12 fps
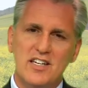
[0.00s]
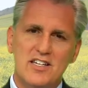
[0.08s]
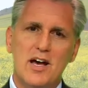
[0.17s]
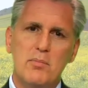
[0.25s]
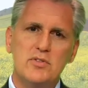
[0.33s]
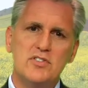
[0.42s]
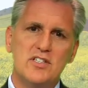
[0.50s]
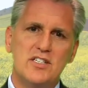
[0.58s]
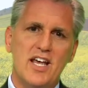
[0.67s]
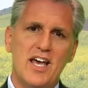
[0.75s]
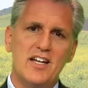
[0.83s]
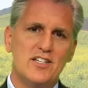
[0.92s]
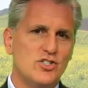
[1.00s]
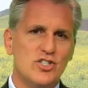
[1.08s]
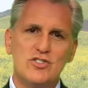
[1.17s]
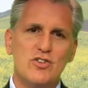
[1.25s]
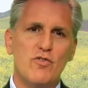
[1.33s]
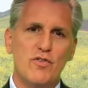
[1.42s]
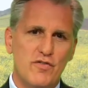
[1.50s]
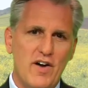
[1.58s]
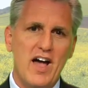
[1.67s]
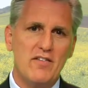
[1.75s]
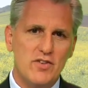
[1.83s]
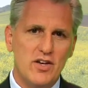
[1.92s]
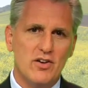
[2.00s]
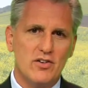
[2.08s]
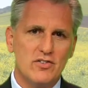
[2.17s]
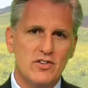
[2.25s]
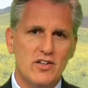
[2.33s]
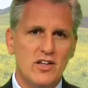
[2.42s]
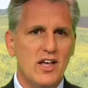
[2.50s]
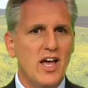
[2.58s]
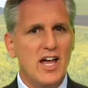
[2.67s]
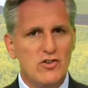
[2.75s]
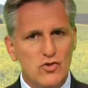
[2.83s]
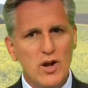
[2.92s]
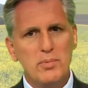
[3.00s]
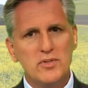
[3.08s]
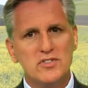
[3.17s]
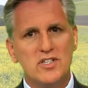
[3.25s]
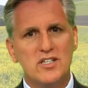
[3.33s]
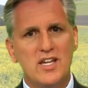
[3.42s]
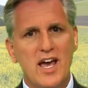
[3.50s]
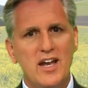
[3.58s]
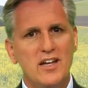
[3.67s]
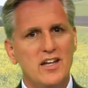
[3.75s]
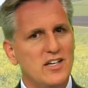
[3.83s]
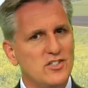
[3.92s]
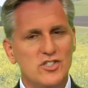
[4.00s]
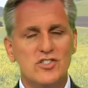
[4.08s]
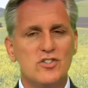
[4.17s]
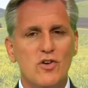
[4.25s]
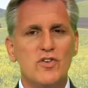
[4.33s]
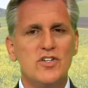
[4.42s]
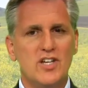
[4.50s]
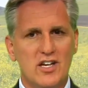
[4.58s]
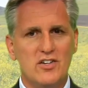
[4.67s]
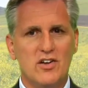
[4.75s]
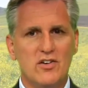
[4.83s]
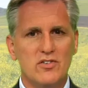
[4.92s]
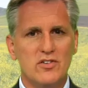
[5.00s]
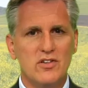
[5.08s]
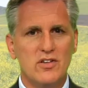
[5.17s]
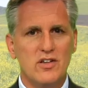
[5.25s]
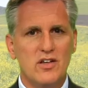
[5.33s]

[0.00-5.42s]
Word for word: that doubles the debt in just over five years and triples the debt in just over 10 years.